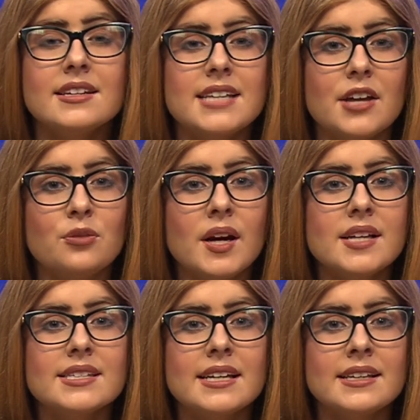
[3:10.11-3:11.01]
Death
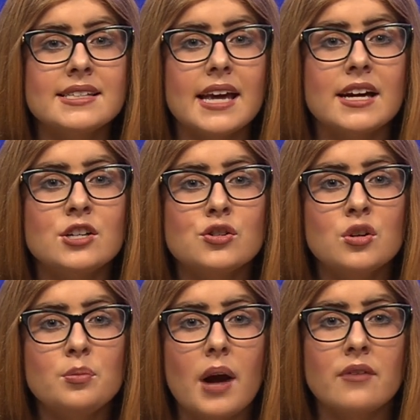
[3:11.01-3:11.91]
rates in this age
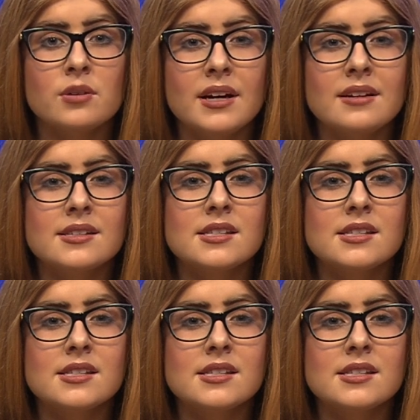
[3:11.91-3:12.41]
group have remained